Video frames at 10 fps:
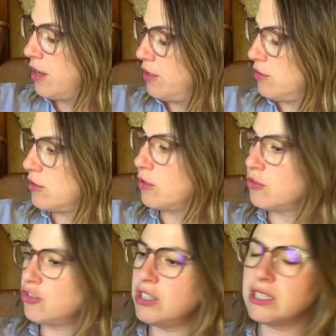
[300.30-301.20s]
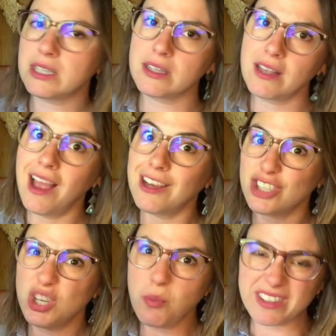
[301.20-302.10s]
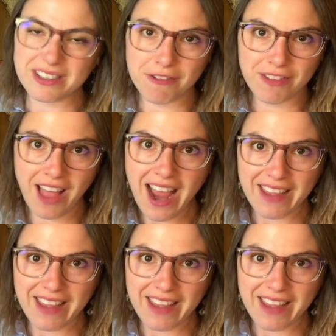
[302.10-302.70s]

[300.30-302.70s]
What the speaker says: So she wants to fly.